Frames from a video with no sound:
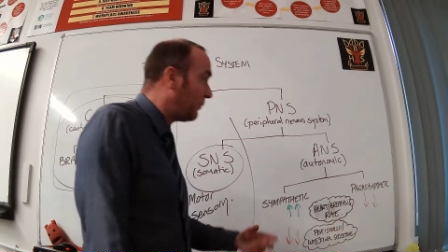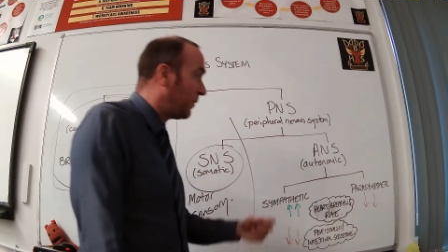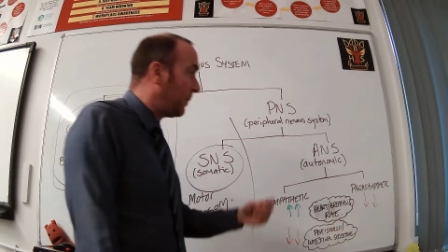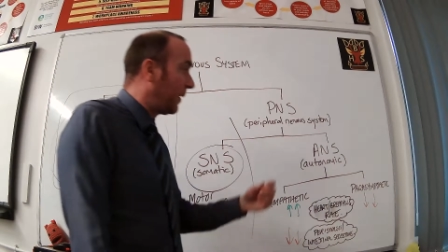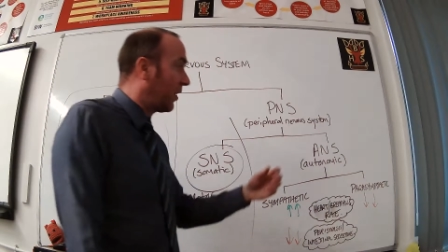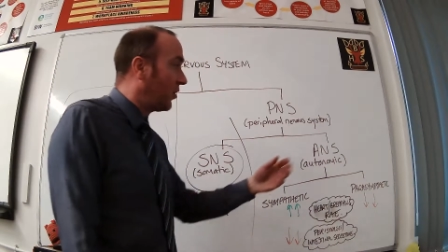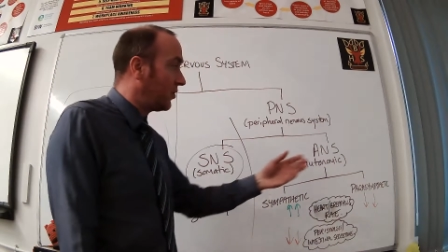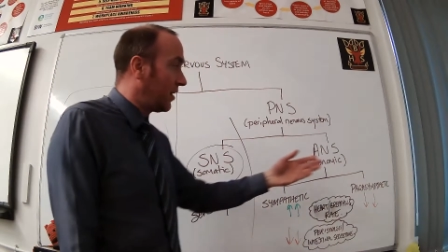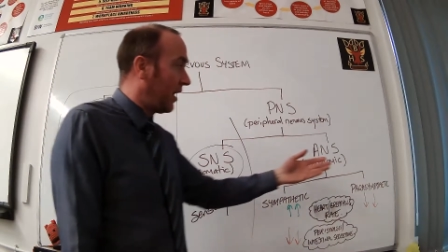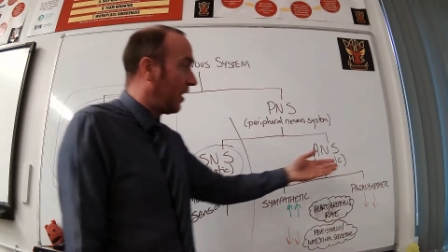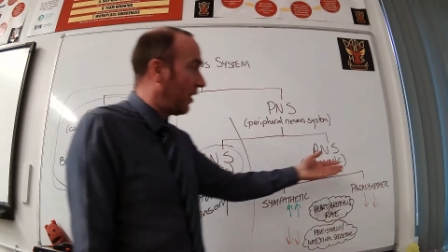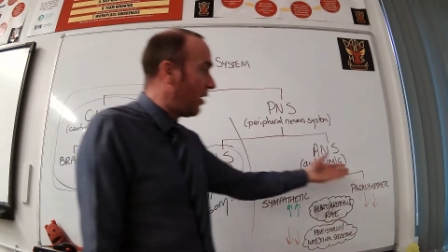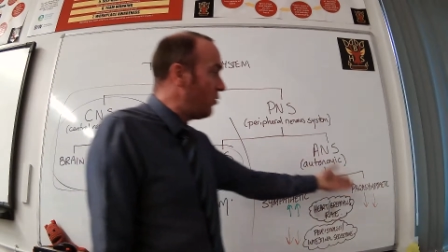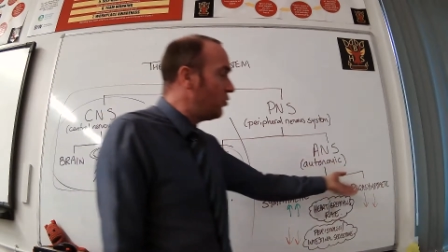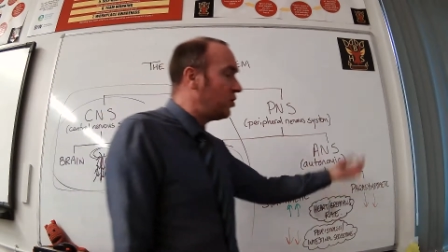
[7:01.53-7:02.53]
because it
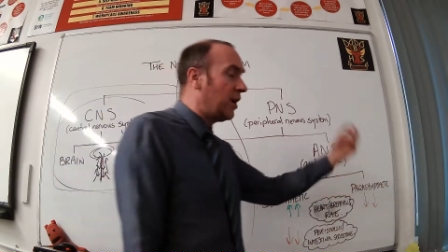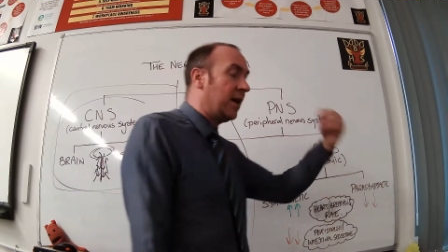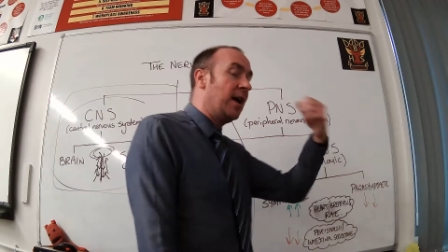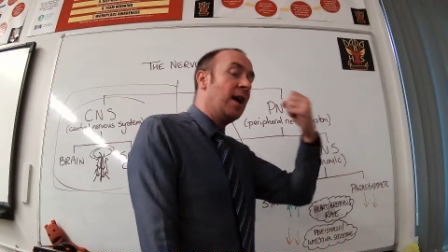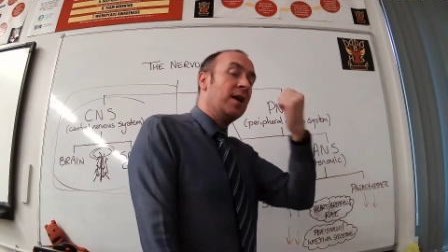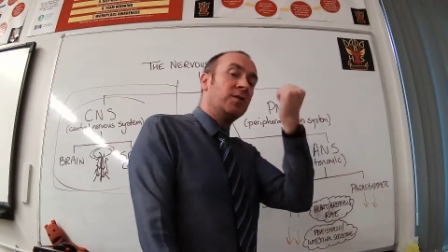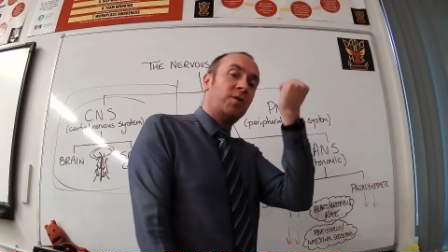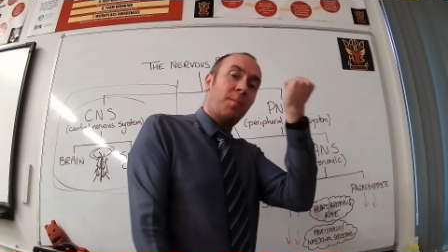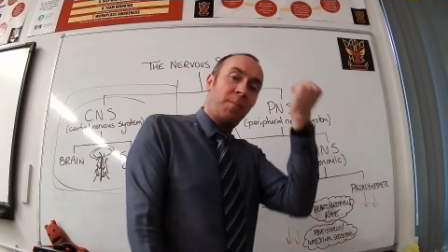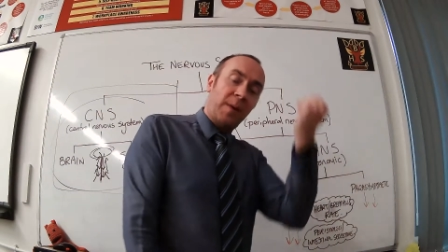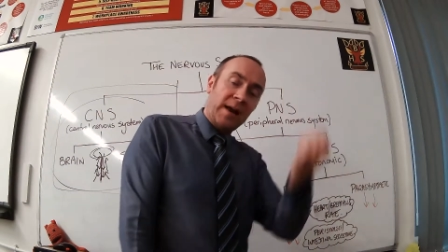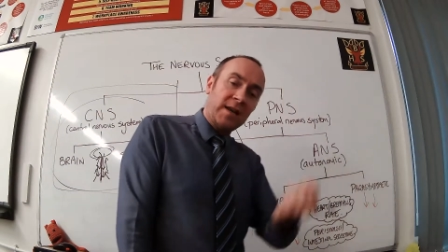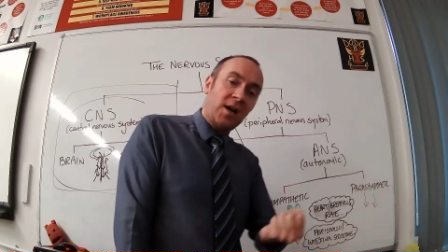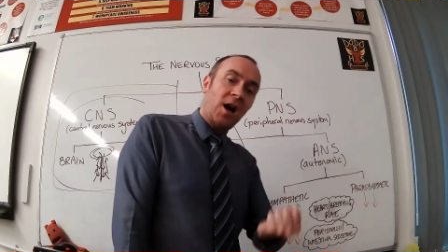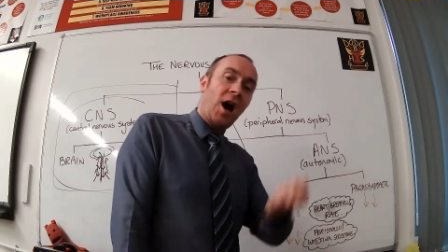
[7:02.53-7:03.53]
allows you to
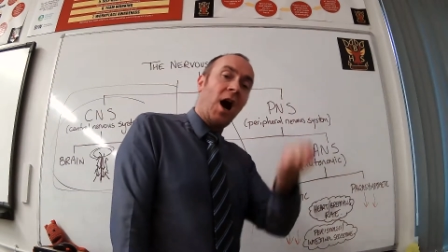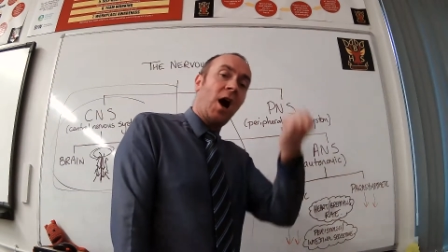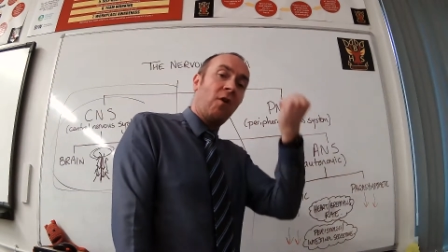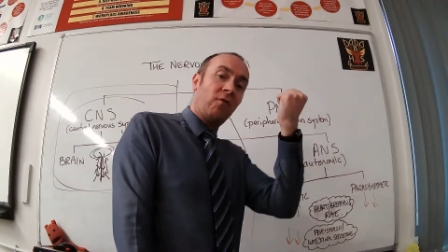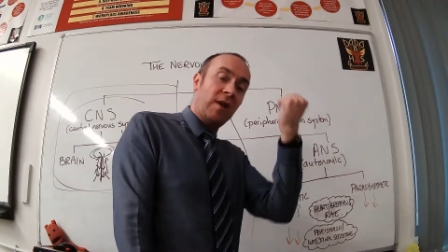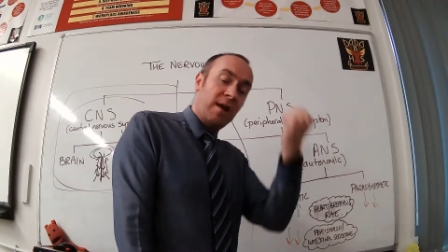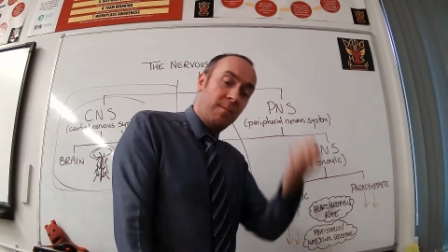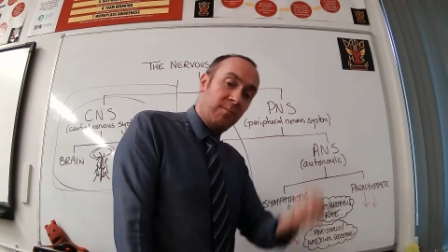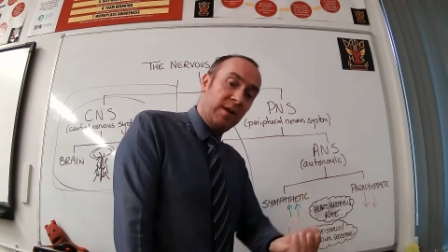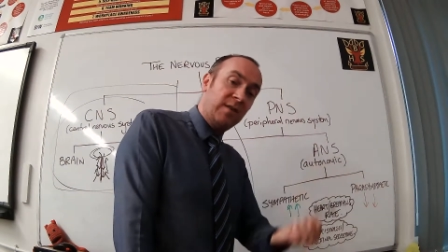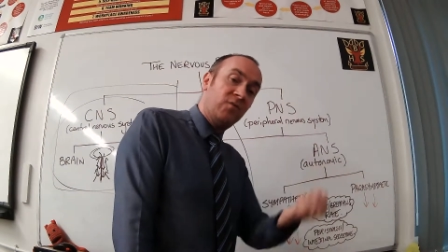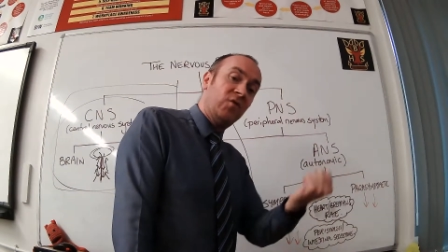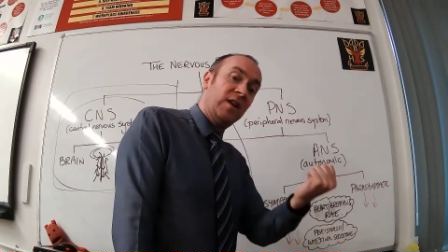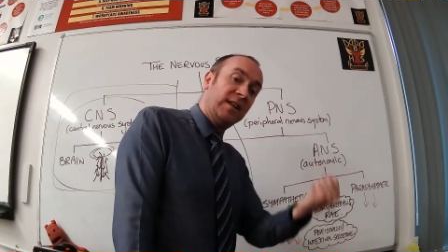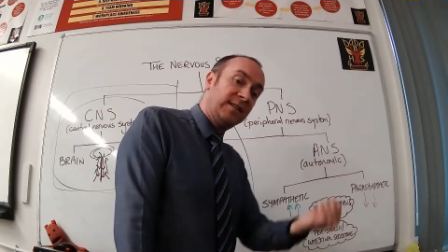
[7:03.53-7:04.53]
bring your heart rate and
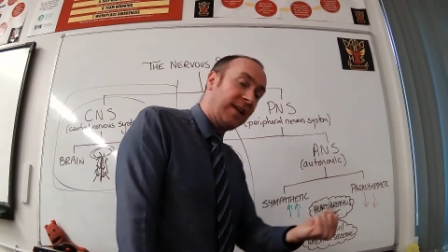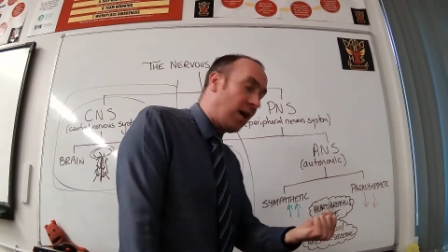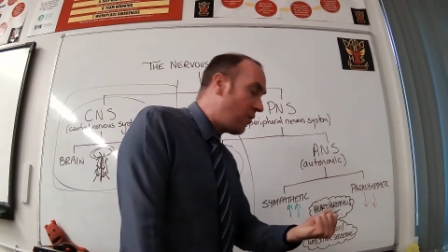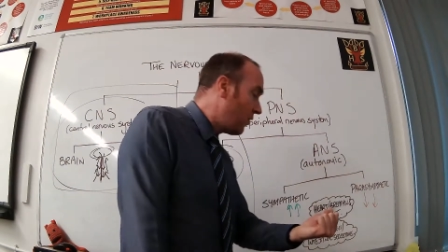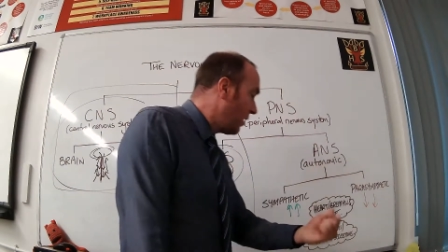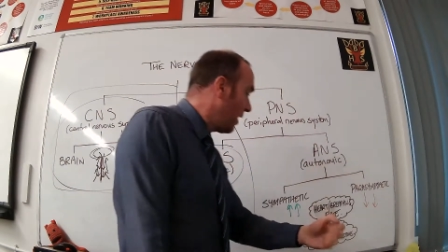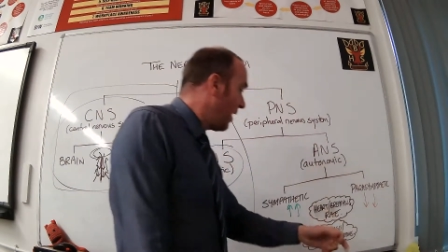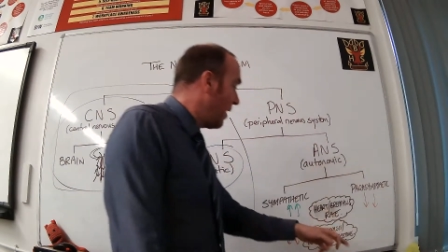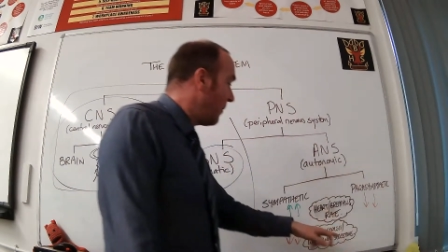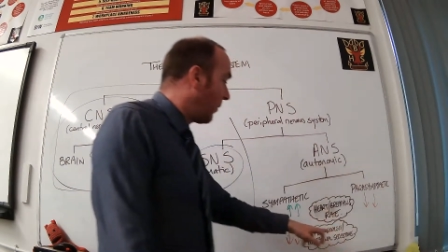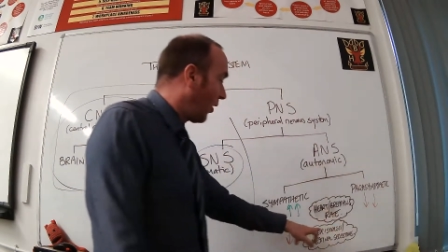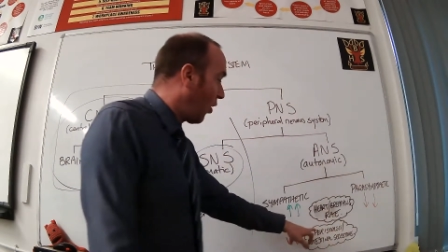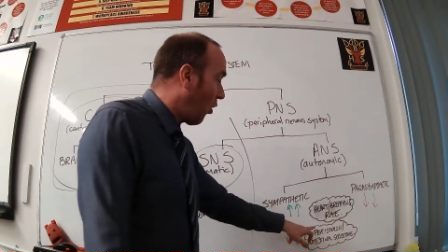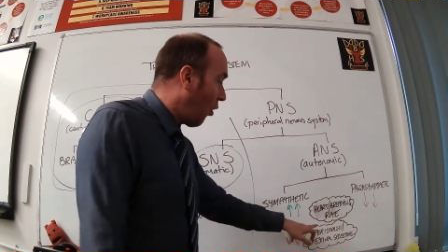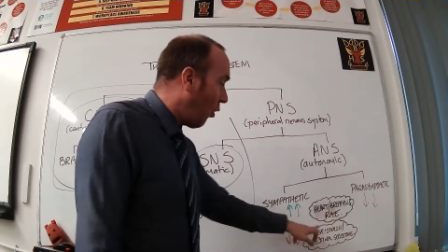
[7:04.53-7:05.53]
breathing rate down, but
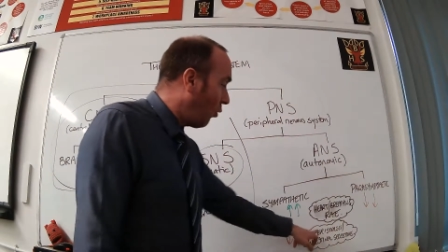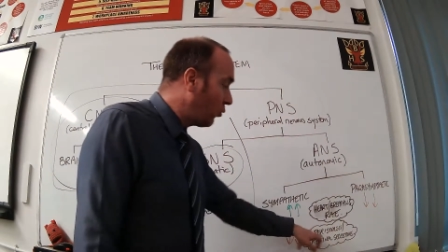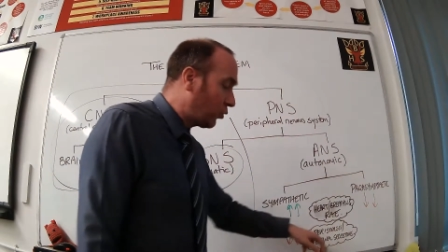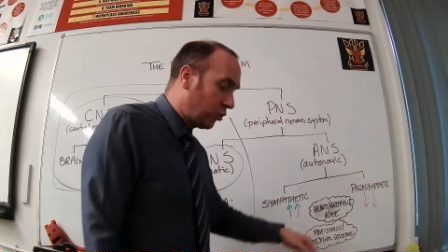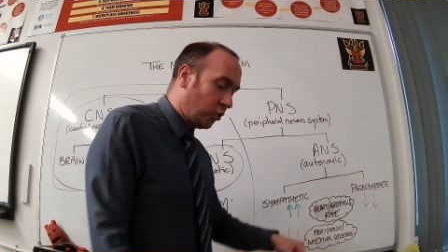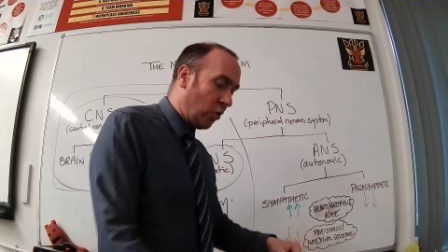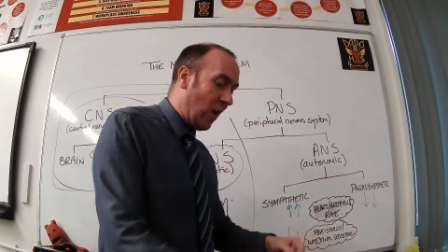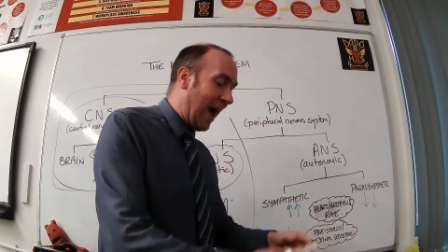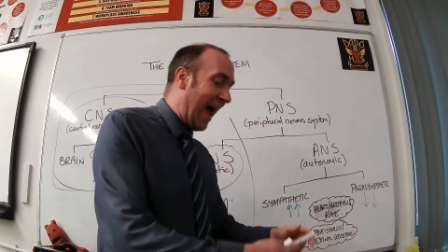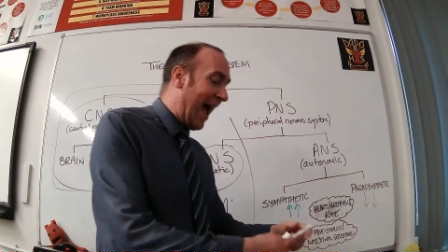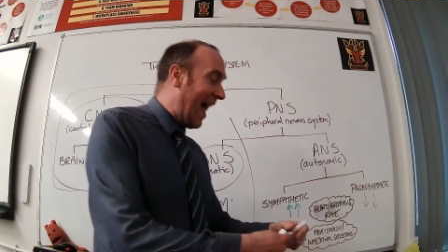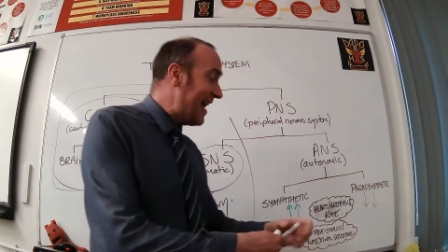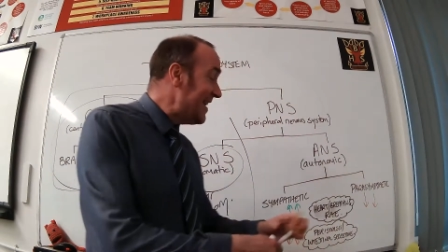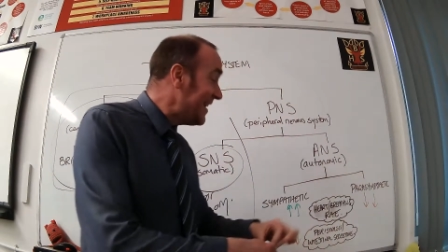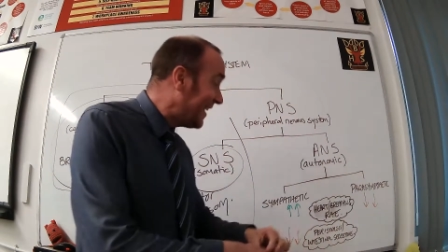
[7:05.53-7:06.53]
it also
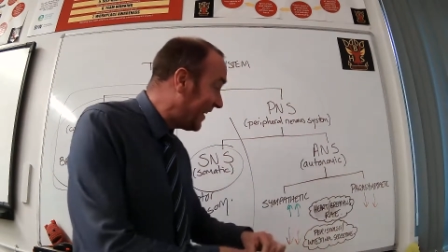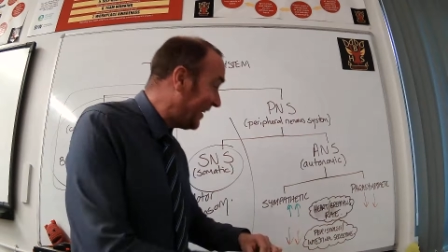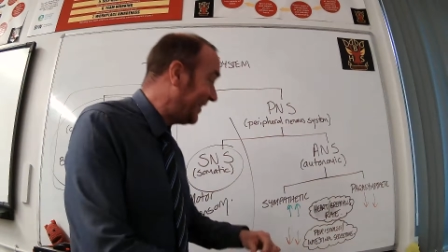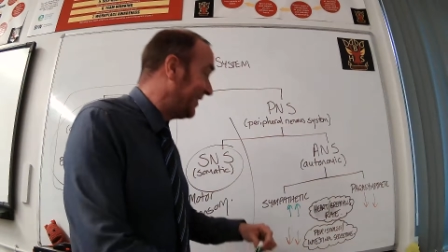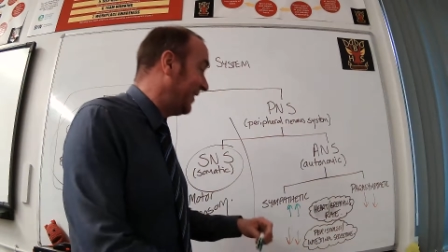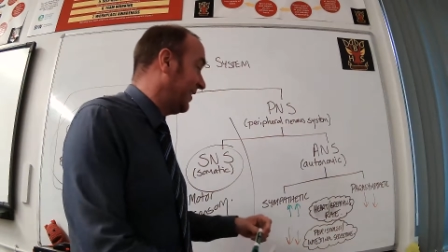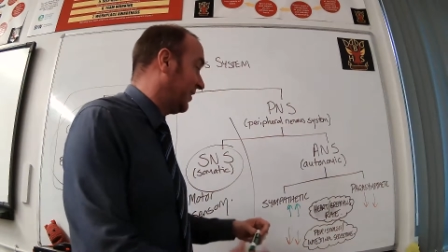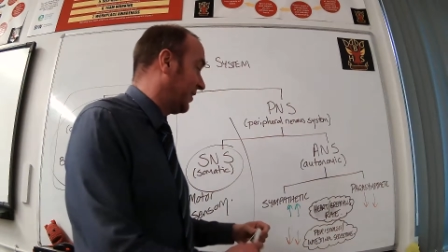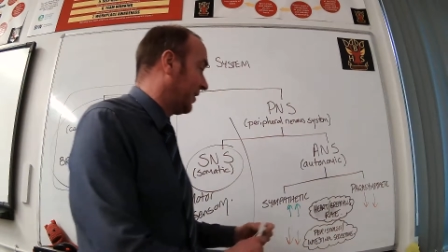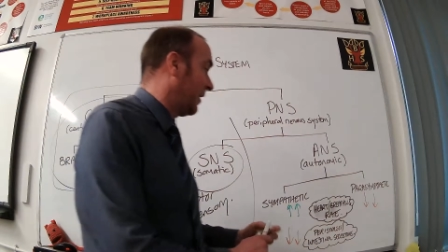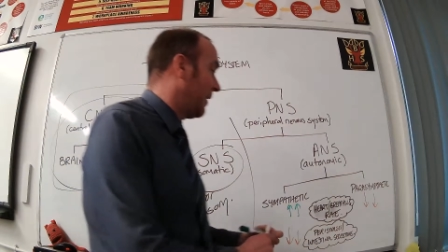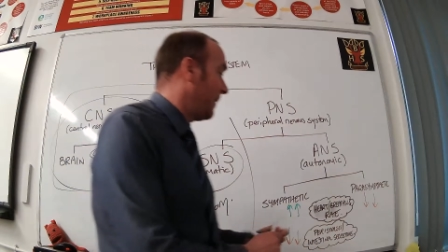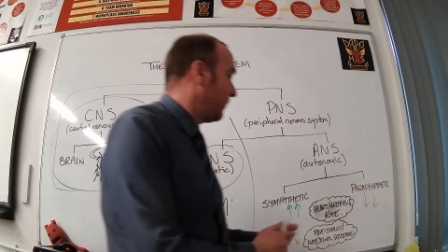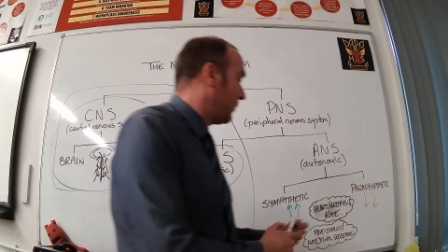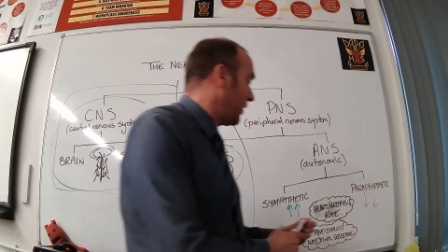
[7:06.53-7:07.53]

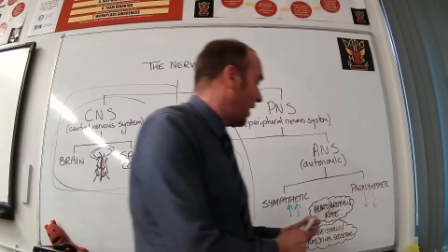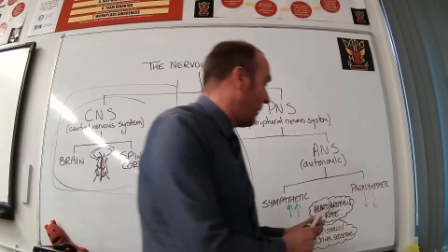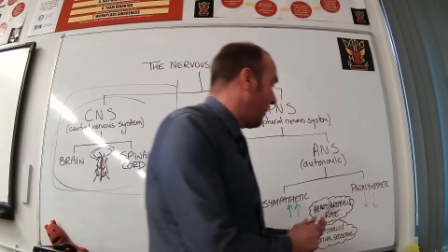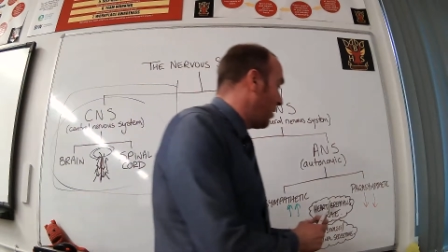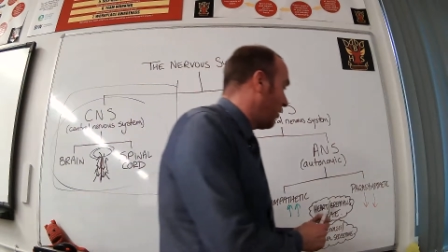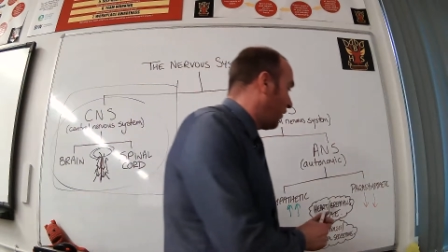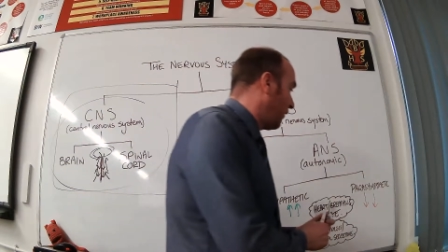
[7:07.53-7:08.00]
increases the amount of